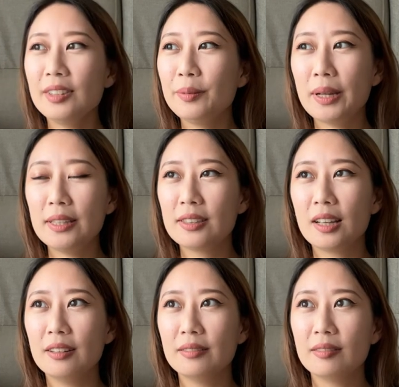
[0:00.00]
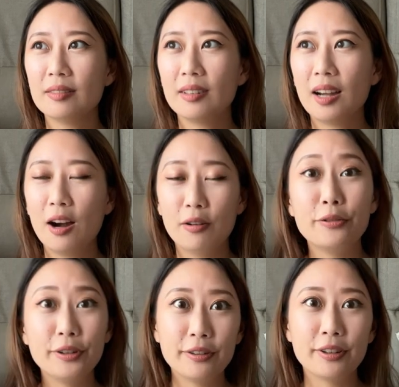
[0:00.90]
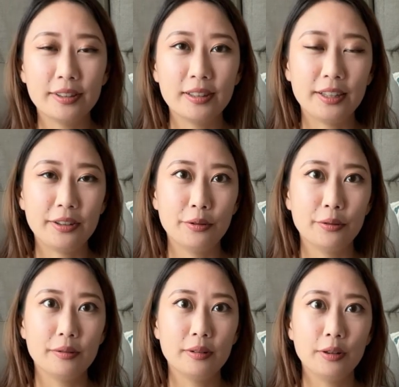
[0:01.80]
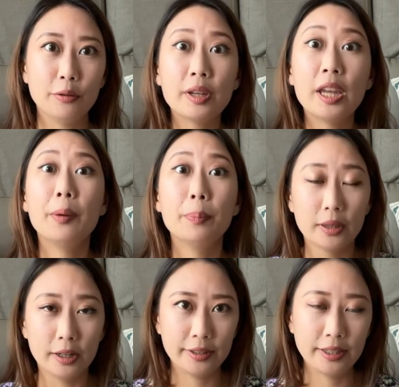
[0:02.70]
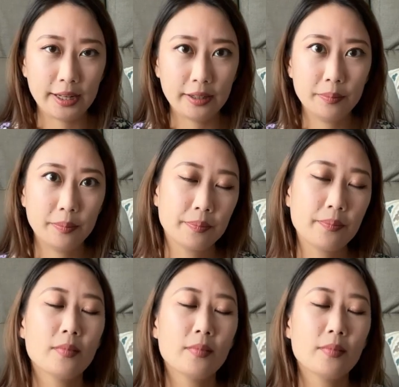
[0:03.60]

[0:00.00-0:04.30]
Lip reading: depends on how frequently you keep learning